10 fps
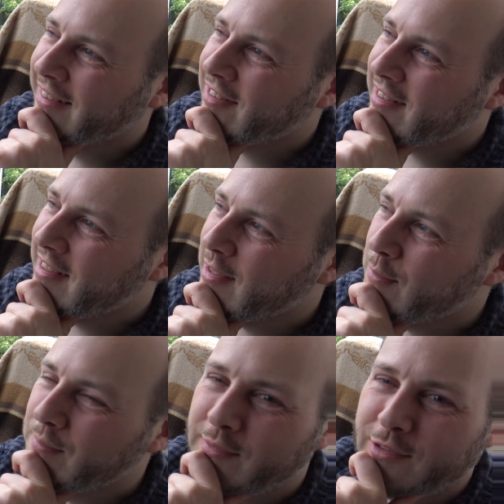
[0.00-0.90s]
because he
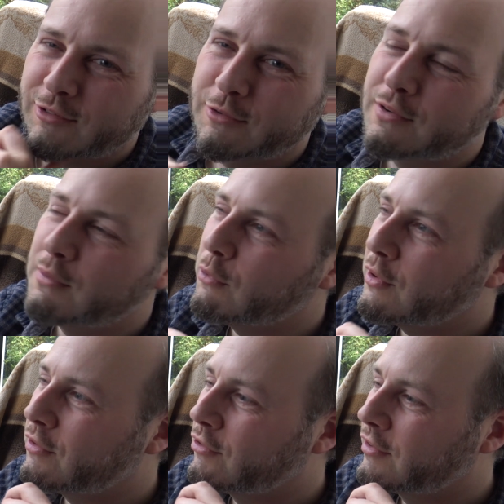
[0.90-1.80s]
screwed up
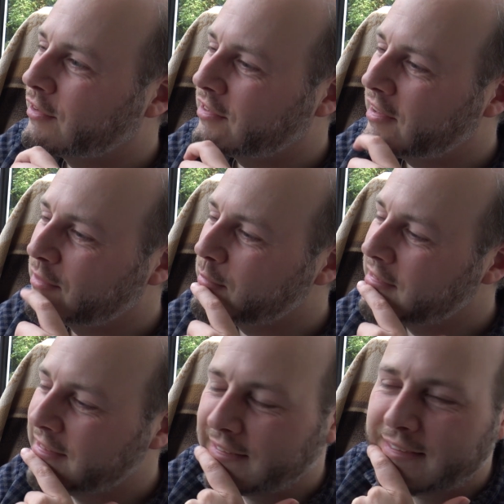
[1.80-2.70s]
what he was trying to say to
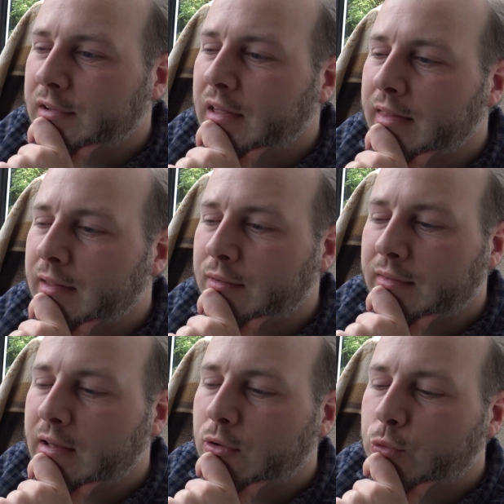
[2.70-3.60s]
me. But yeah,
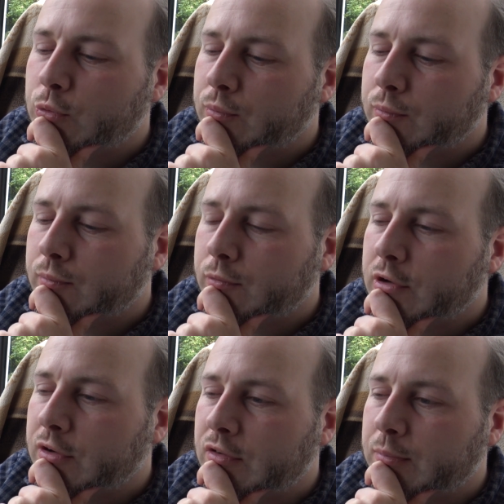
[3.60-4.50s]
that all
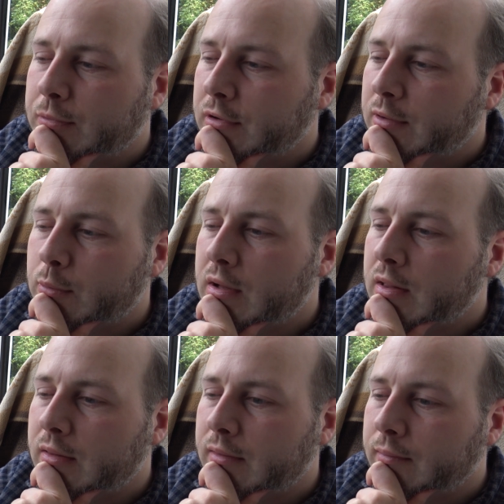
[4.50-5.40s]
worked pretty
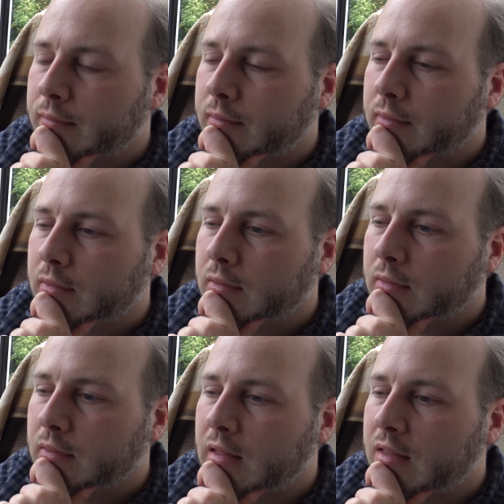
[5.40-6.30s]
well.
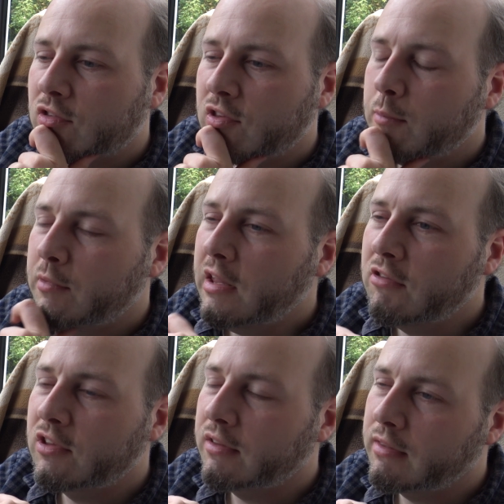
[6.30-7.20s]
That seemed
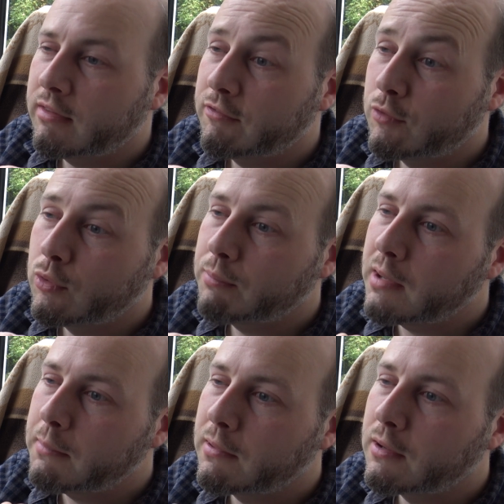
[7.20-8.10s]
easier than the forward
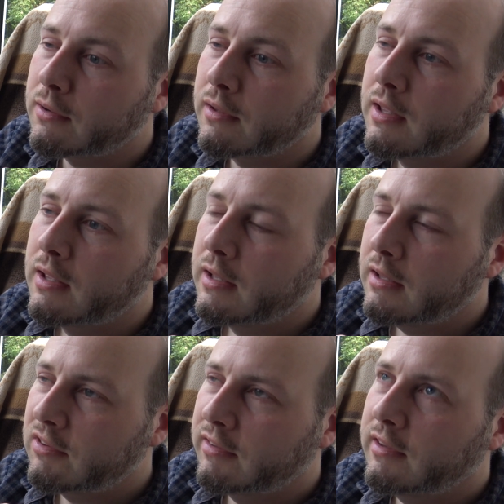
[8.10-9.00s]
bay park.
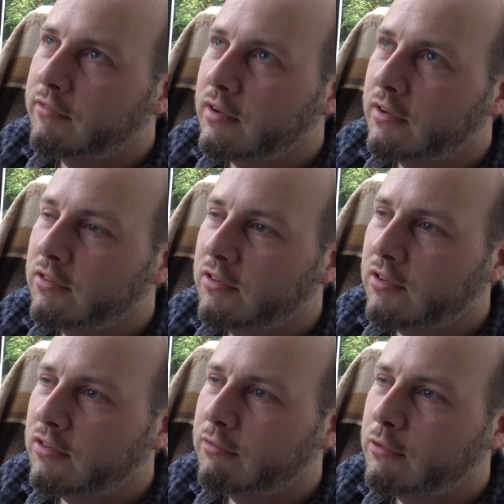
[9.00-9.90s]
He said the
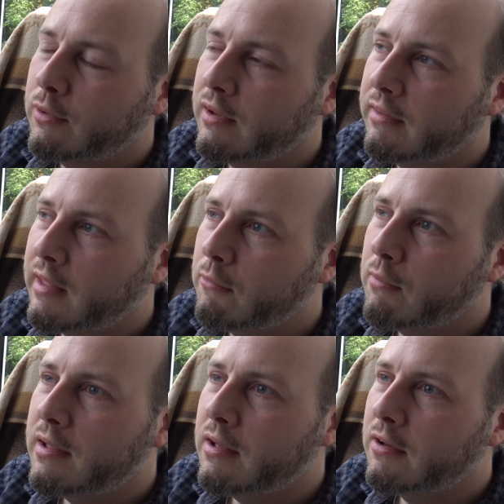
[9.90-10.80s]
advantages of doing it that
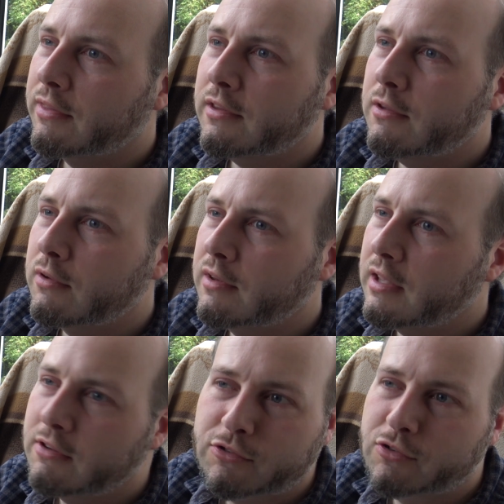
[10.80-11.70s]
way are that you can
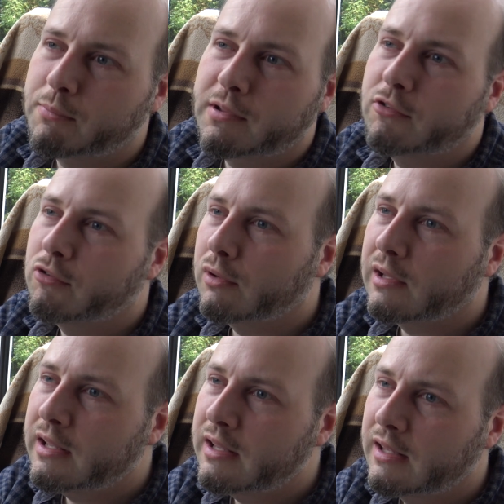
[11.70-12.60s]
get your shopping
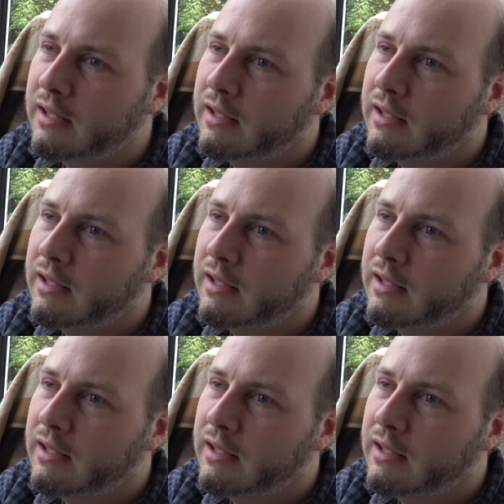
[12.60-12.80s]
trolley.